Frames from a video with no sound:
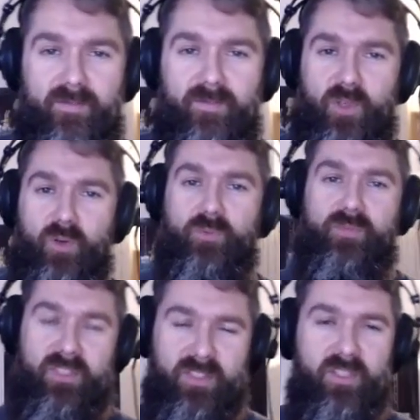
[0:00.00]
So
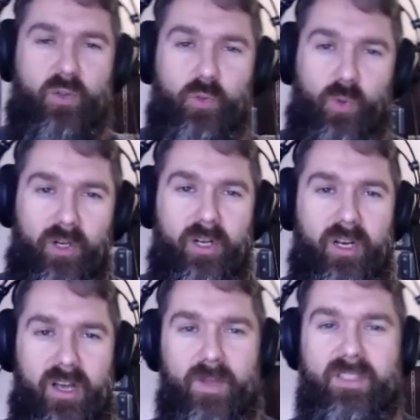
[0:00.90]
this could work,
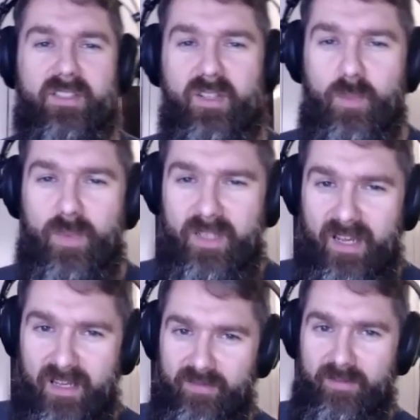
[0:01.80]
but it's still a bit
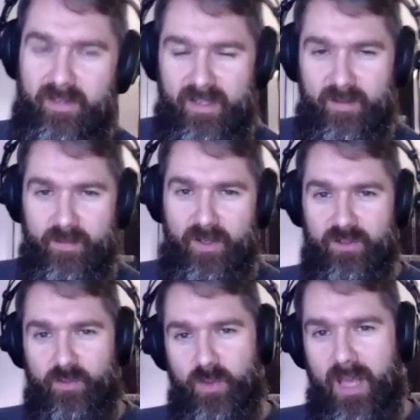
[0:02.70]
naive,
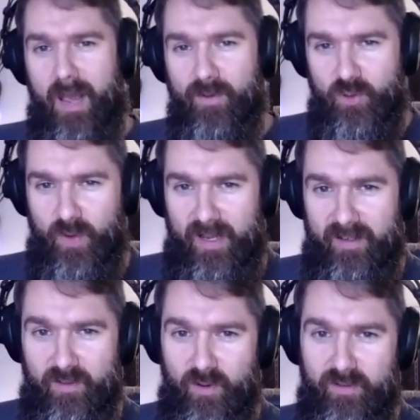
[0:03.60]
because what happens
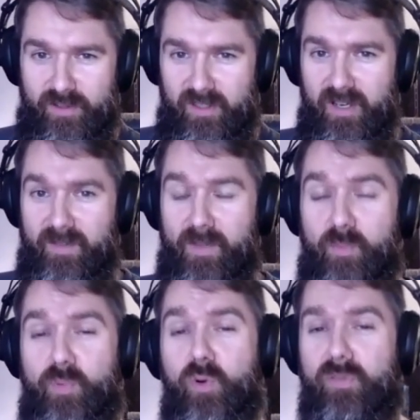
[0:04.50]
when one of the
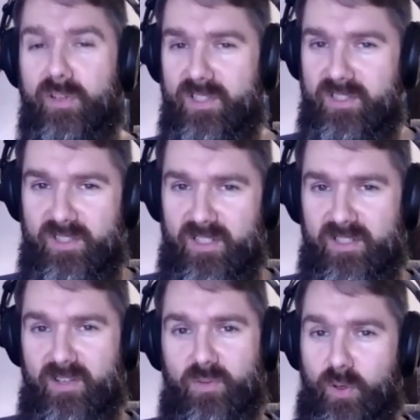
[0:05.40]
approvers is
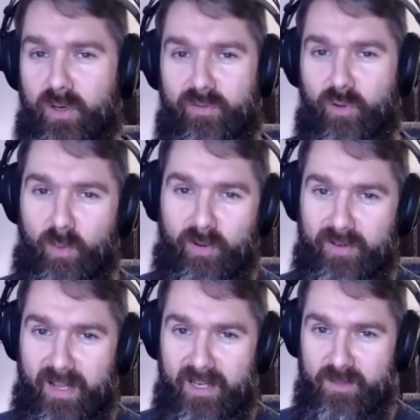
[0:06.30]
not working for a couple of
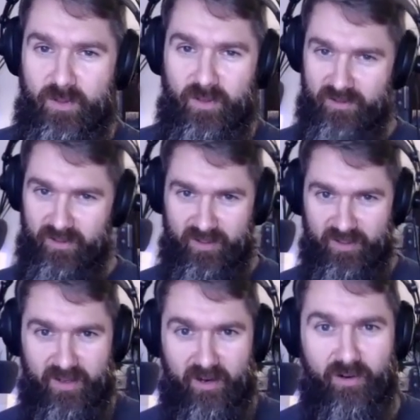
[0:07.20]
days because
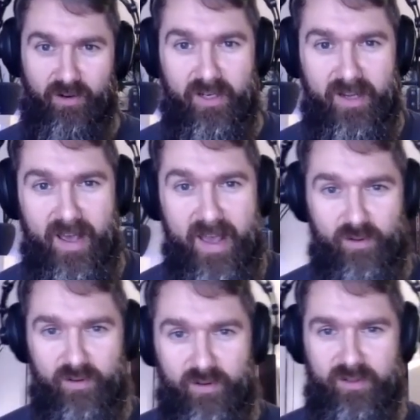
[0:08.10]
they are on holiday
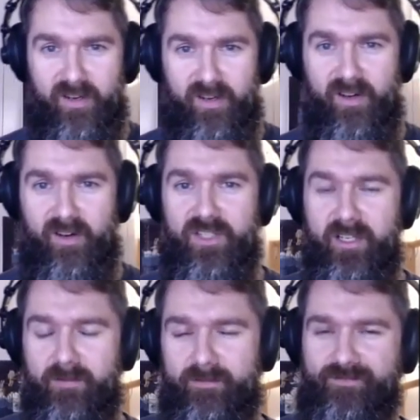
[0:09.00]
or they are sick?